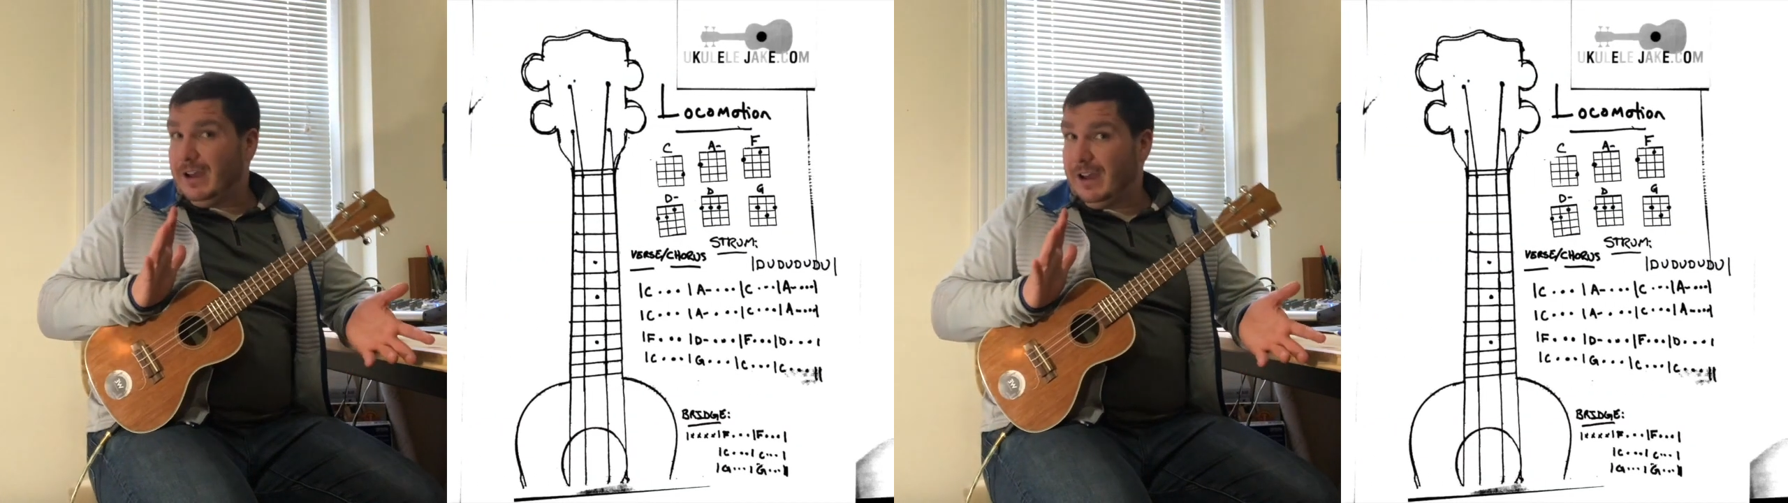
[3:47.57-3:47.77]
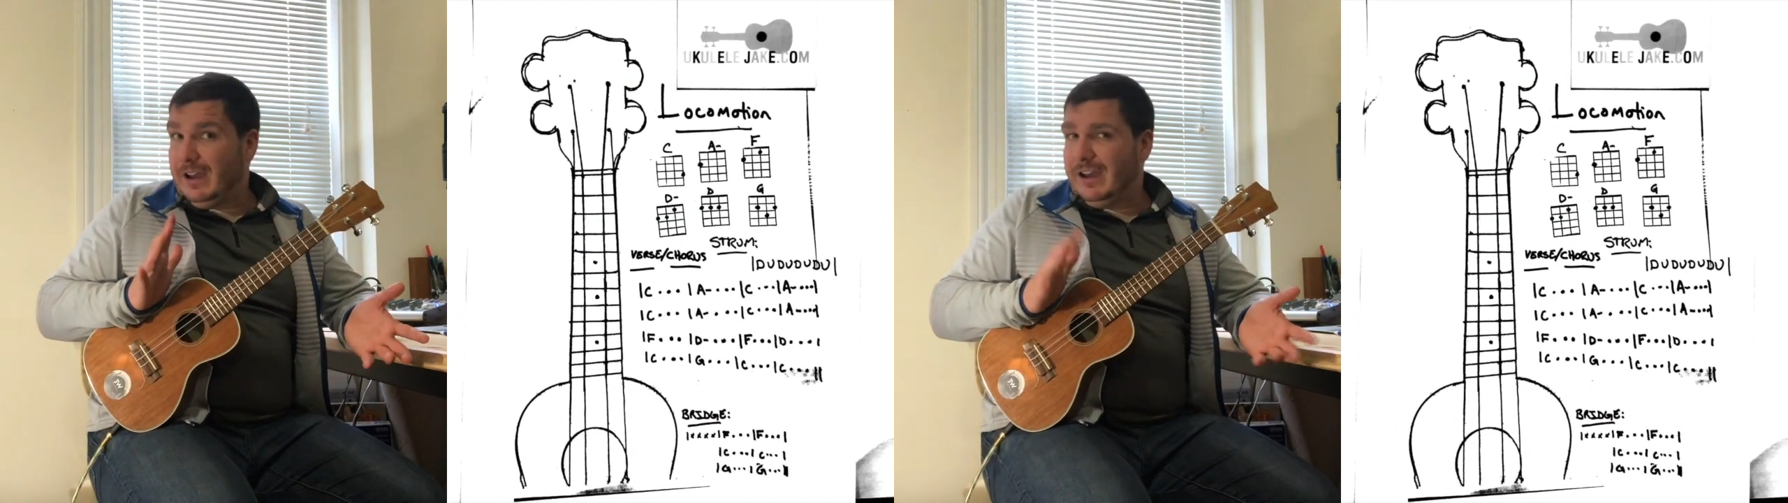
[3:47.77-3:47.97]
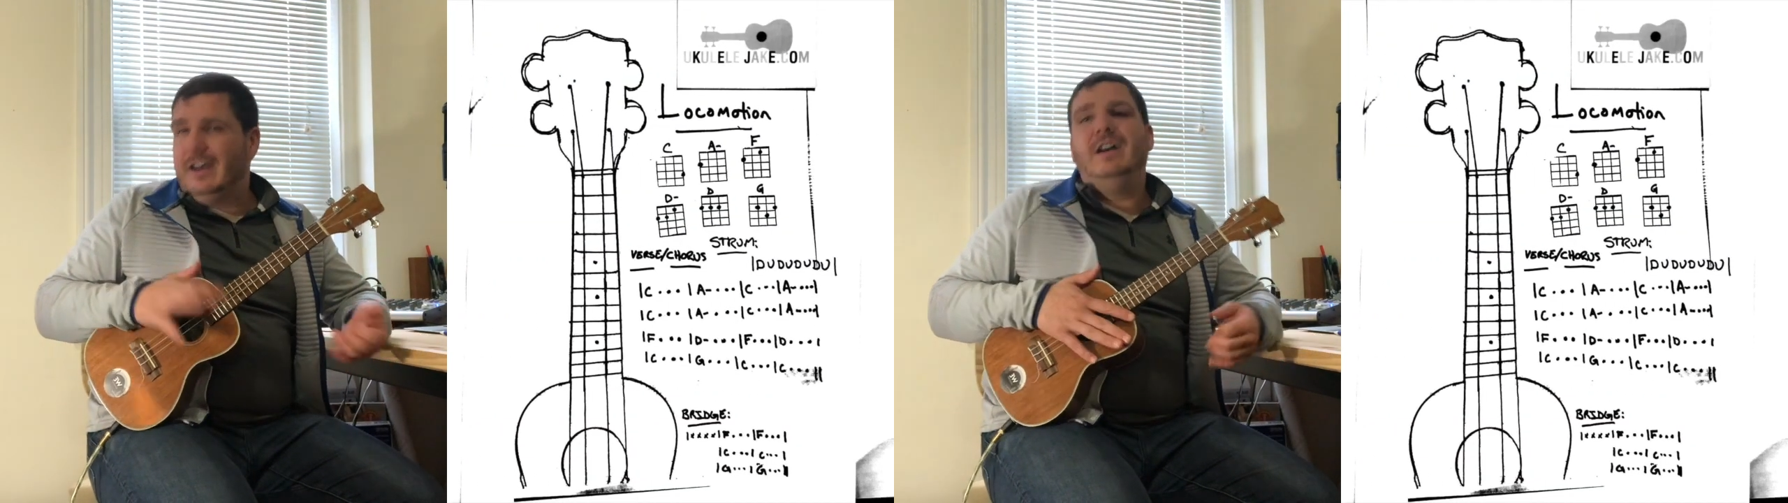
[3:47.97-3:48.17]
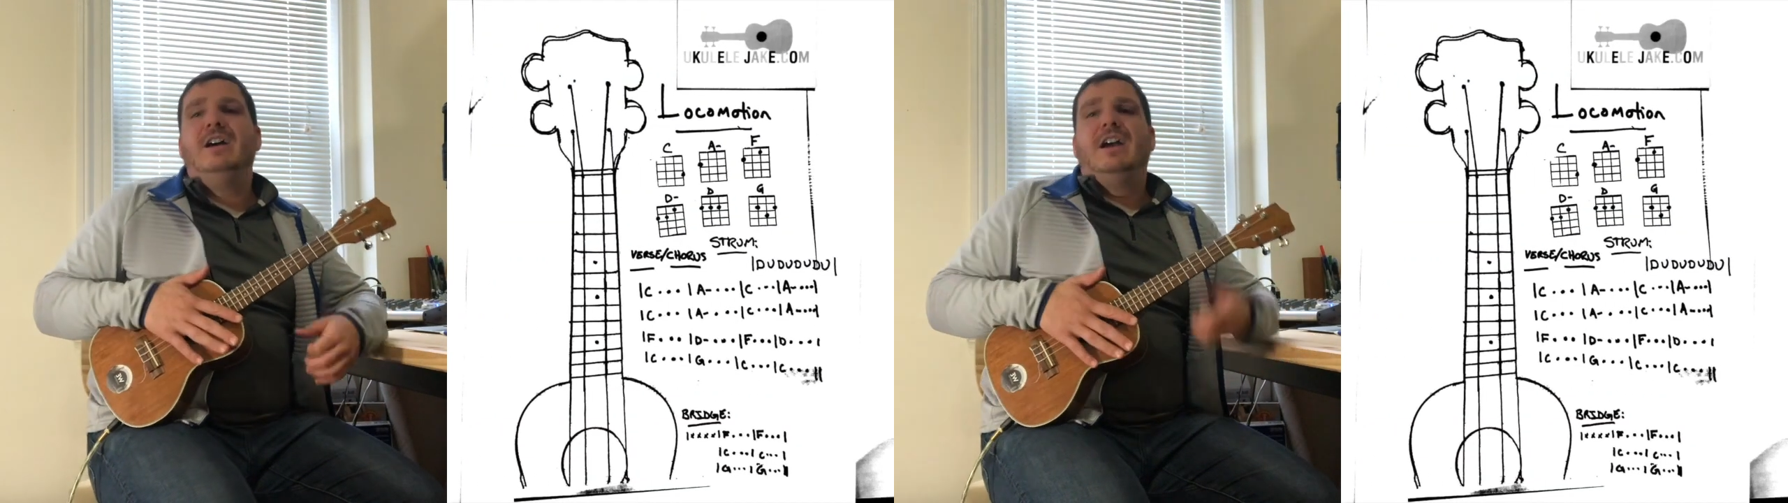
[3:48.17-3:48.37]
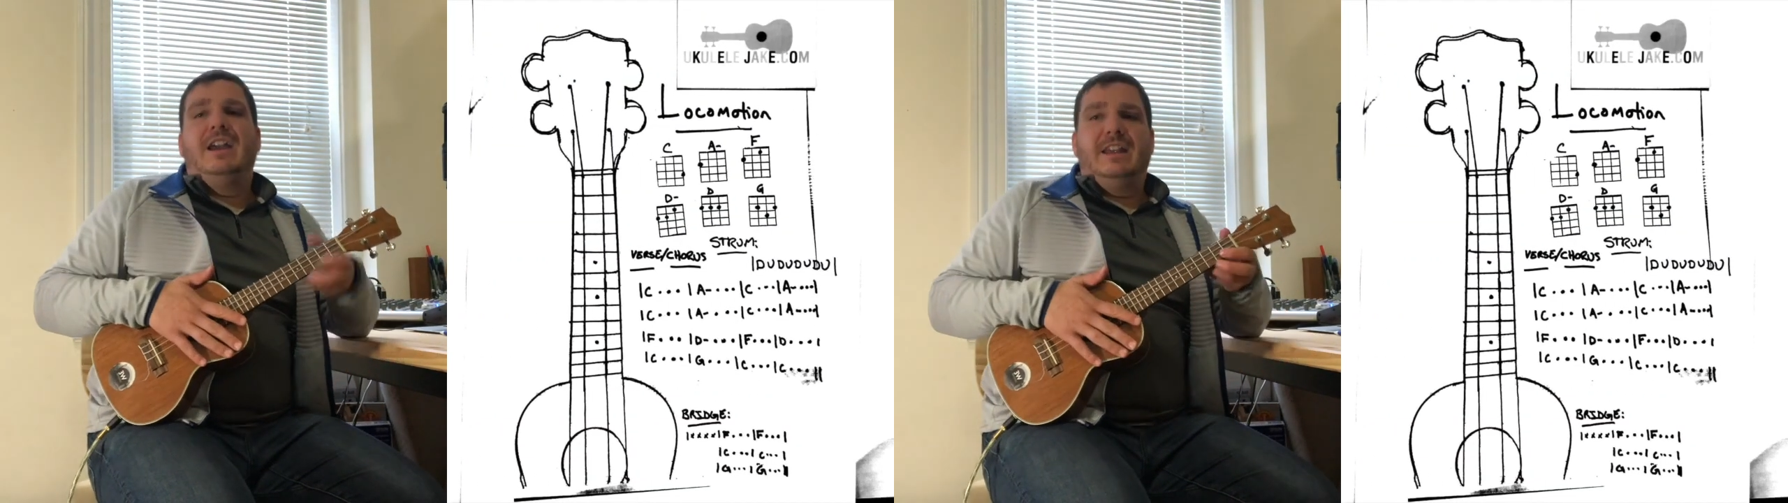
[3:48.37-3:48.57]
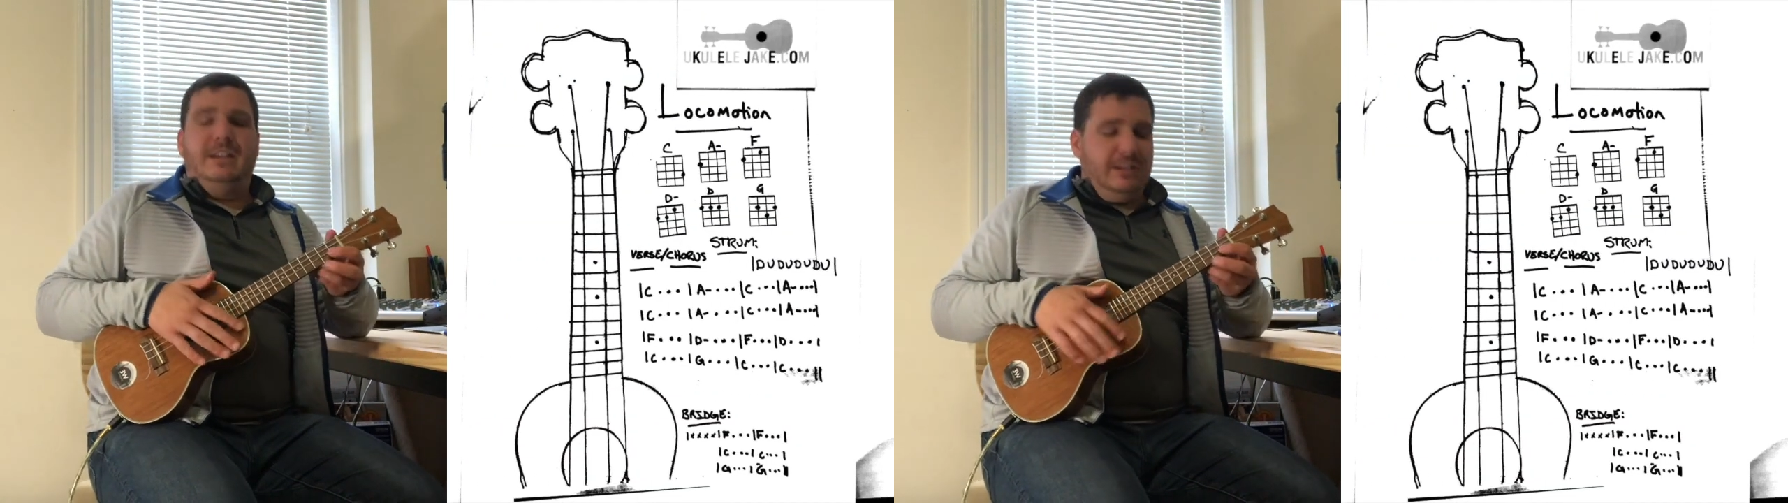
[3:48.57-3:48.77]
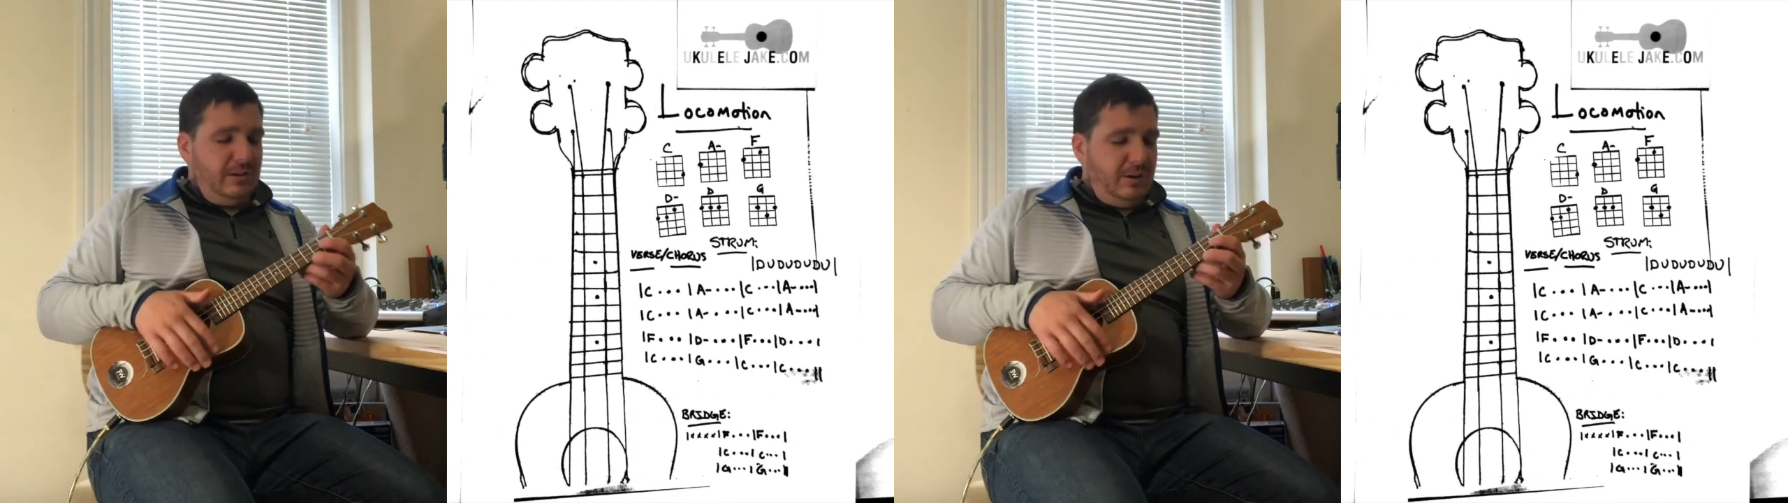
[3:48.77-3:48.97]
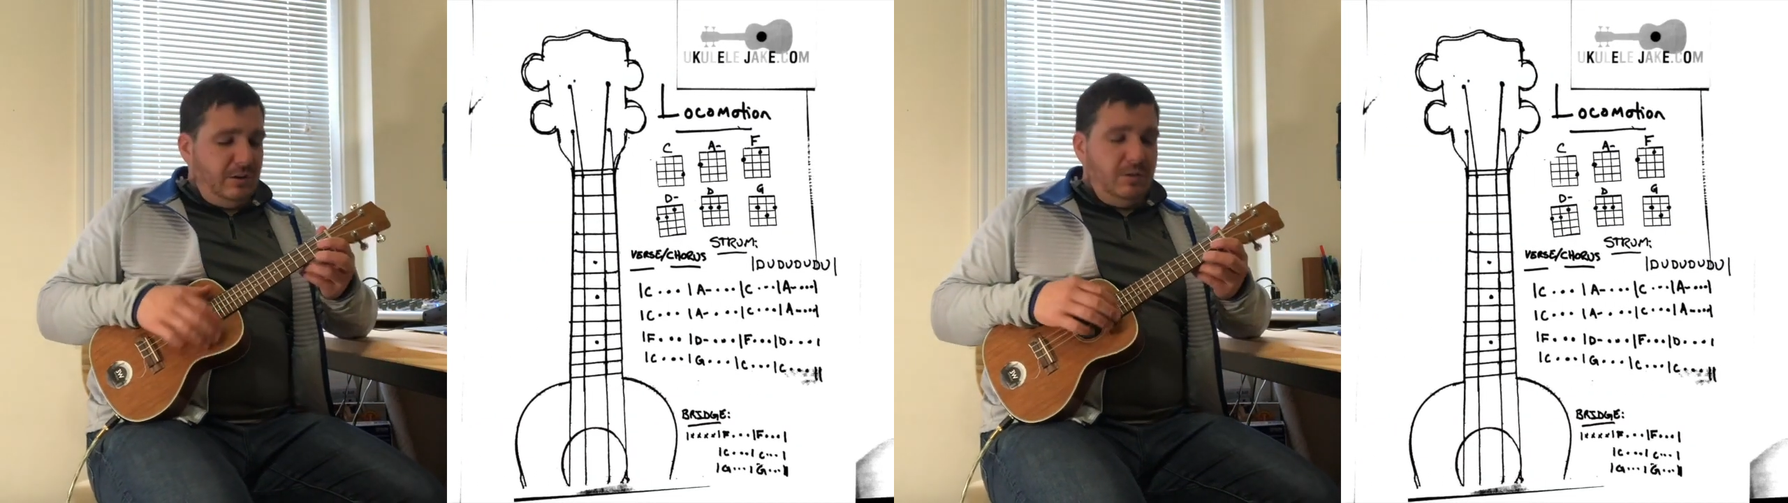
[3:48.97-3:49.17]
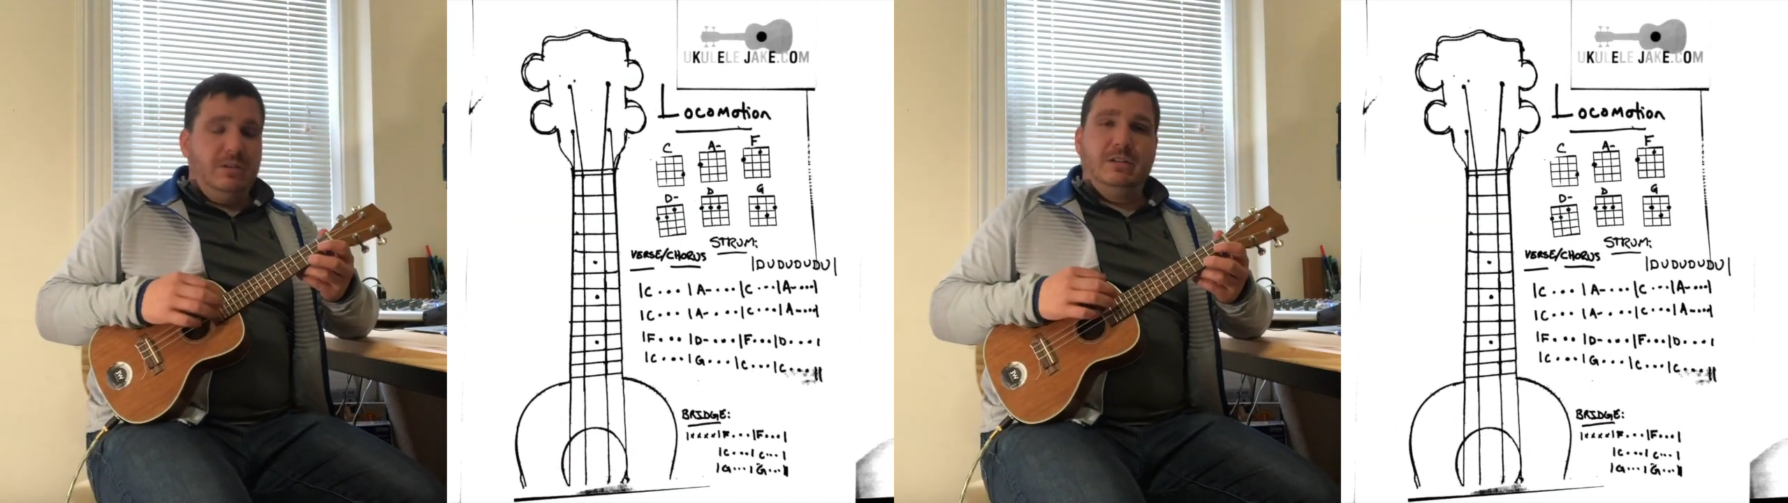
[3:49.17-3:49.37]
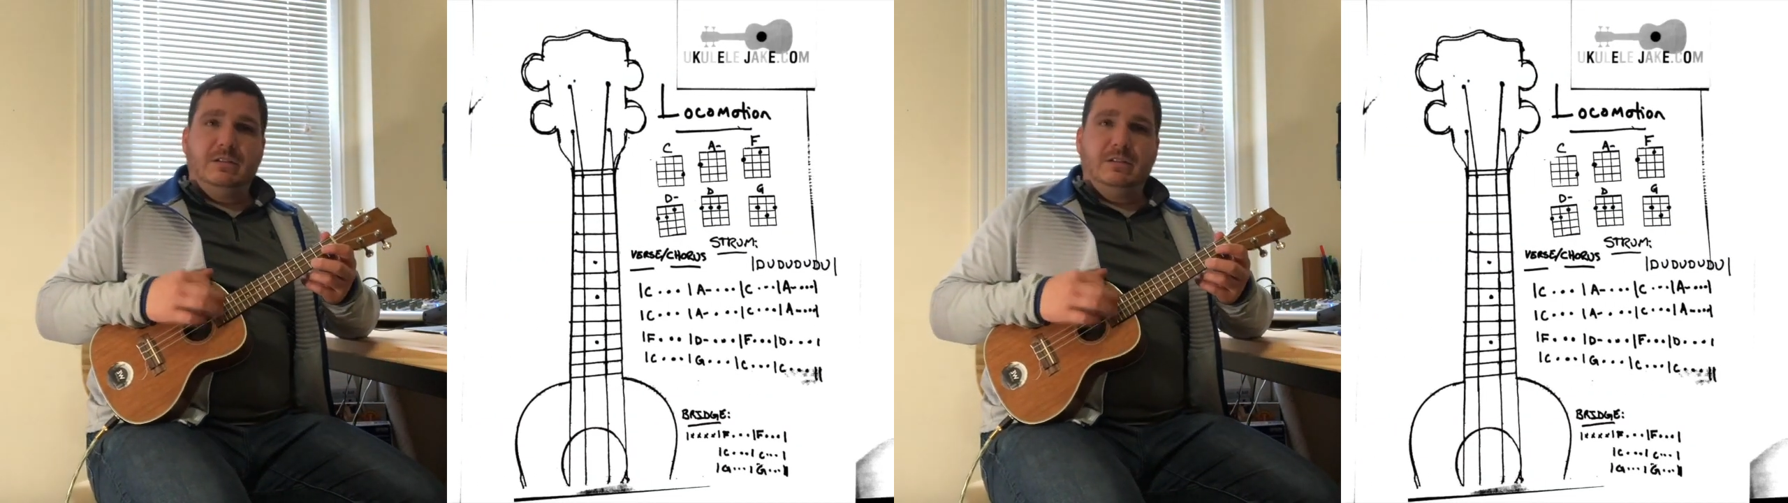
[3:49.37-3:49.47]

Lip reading: Haha. And it'll go.